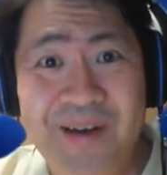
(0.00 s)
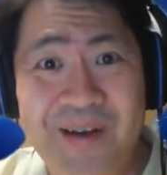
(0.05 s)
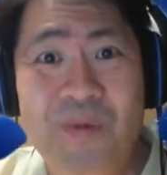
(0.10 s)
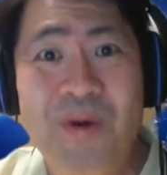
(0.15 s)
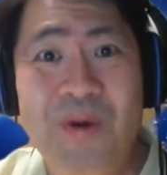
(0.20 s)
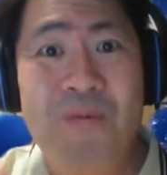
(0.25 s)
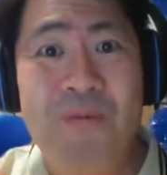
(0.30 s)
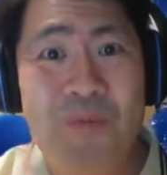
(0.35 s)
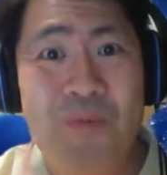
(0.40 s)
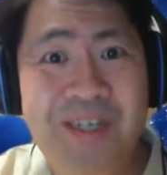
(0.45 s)

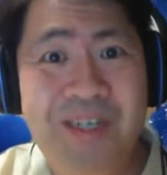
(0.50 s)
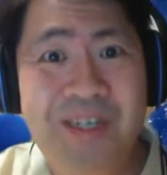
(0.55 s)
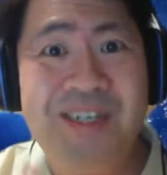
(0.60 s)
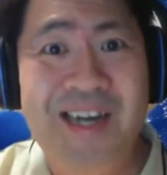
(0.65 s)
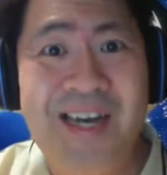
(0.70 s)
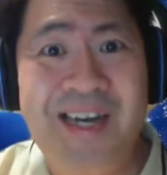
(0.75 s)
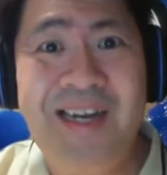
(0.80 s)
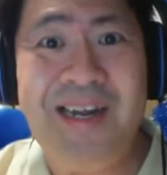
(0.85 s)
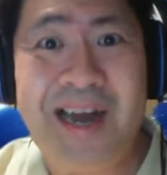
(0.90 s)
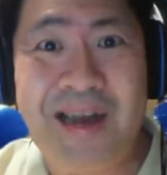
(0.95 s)
What 1 to
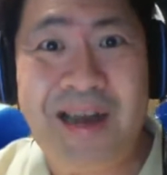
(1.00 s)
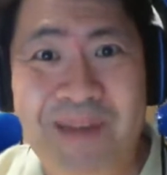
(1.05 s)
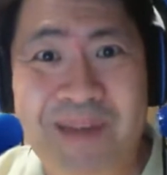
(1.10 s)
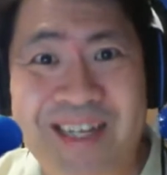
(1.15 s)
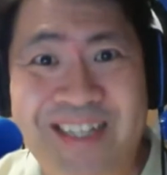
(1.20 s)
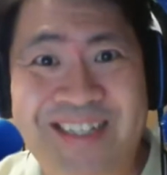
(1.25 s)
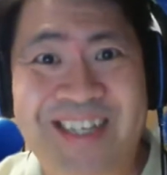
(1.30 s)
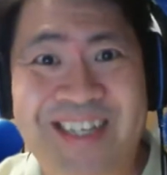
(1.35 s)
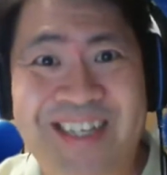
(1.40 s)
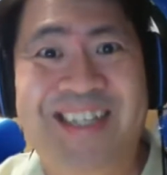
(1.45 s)
99
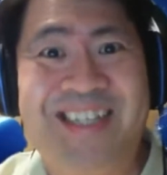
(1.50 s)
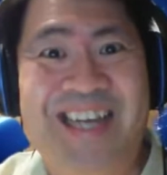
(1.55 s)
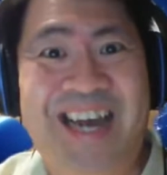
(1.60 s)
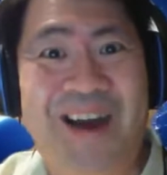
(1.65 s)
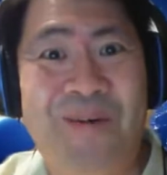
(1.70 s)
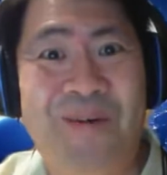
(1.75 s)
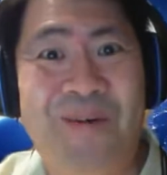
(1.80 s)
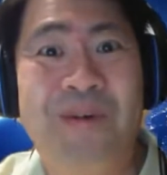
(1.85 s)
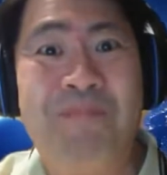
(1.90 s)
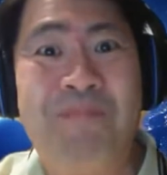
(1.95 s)
means is
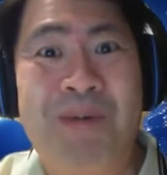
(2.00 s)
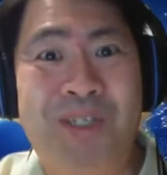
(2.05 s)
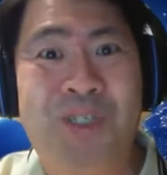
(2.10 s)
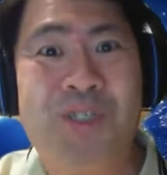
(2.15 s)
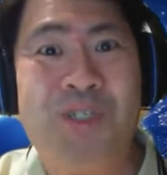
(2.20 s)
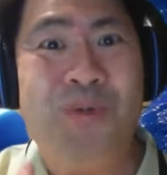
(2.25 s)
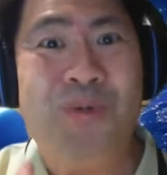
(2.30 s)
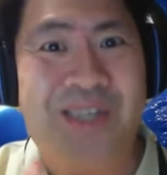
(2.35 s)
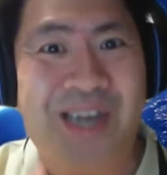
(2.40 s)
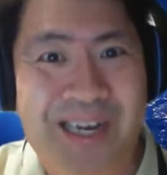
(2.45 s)
how
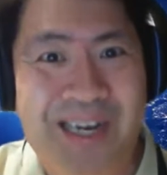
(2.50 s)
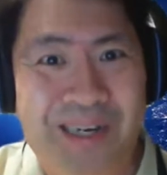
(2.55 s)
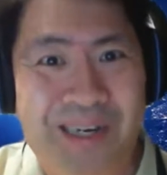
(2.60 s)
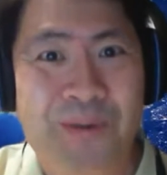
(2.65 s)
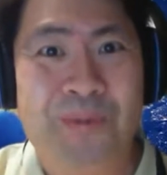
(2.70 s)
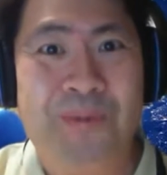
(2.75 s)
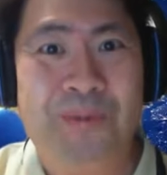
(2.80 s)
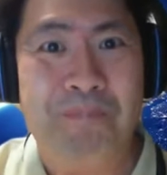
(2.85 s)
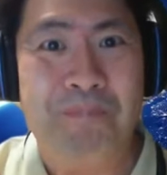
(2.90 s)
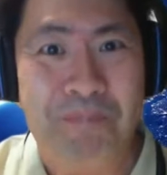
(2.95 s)
much you
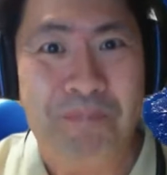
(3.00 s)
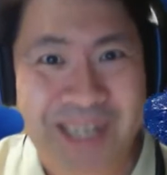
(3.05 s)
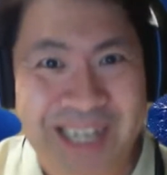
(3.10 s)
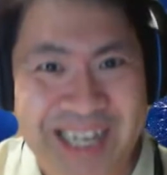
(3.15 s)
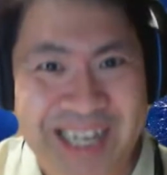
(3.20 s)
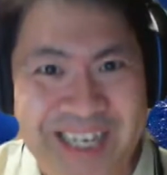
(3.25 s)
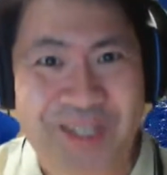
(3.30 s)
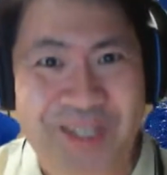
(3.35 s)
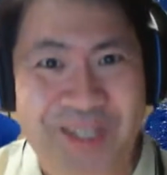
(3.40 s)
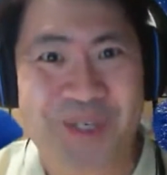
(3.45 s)
dilute
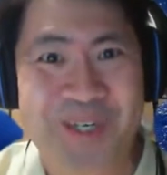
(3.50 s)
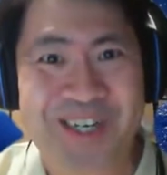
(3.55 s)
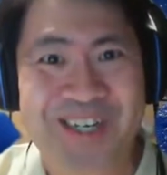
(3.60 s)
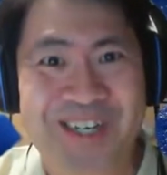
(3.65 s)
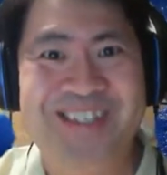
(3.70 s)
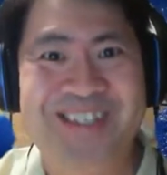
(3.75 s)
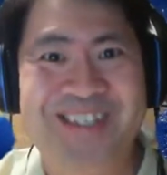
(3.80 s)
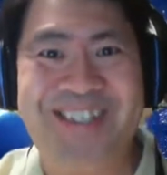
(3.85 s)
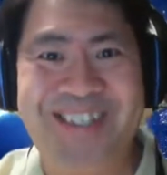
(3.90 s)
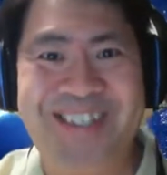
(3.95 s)
bleach
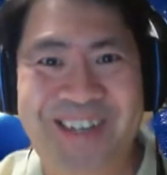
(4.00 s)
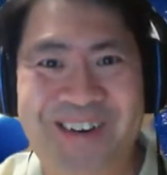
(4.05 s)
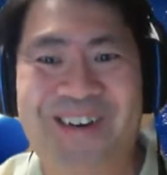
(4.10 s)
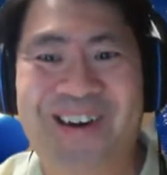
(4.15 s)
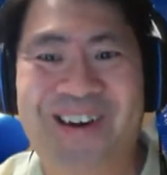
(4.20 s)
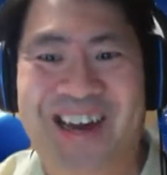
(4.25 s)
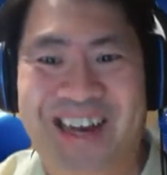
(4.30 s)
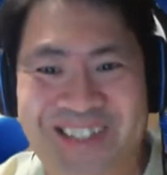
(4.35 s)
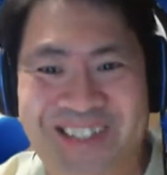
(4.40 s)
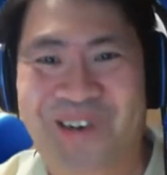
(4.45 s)
to
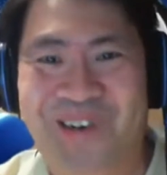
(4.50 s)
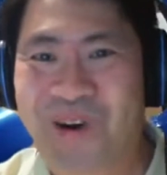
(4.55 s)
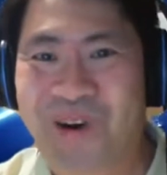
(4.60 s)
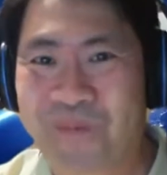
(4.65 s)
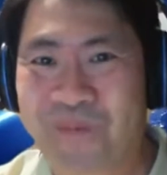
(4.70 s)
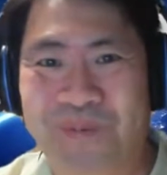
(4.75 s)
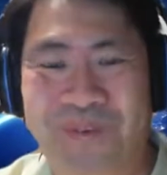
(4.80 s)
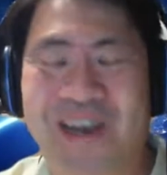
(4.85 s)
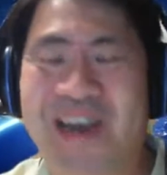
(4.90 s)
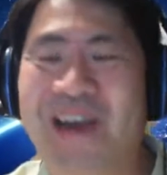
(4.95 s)
sterilize your
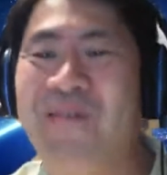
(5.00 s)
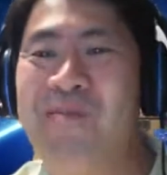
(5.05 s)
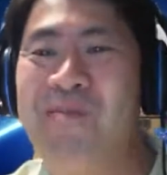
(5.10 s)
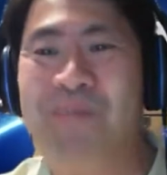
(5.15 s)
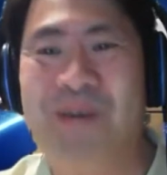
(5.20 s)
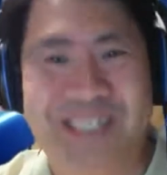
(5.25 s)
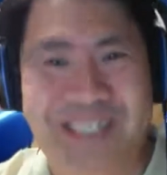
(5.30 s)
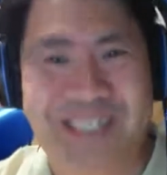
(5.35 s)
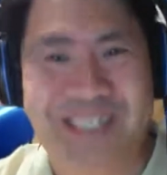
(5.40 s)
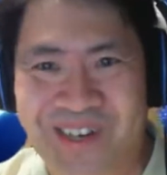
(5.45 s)
home. So
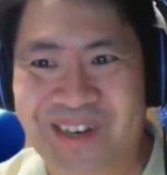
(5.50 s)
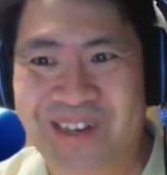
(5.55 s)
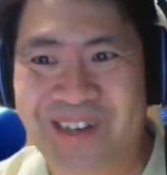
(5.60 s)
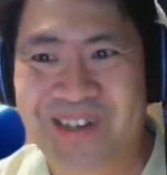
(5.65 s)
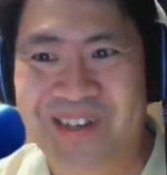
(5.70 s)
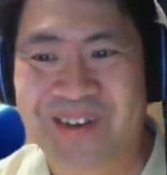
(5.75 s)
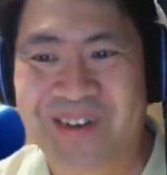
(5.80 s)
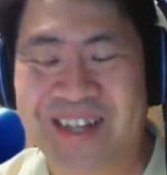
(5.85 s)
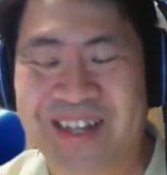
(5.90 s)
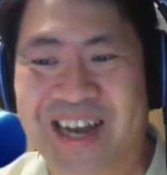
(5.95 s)
everybody
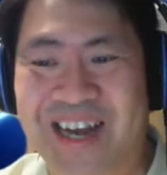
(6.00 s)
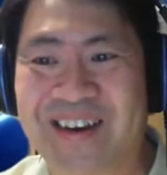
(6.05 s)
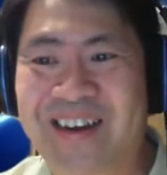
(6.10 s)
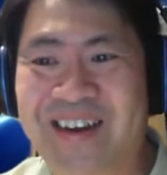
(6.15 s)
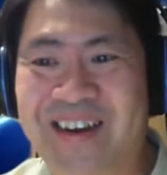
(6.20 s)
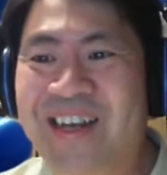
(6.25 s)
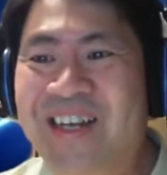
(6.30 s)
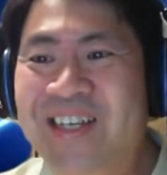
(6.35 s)
started doing that.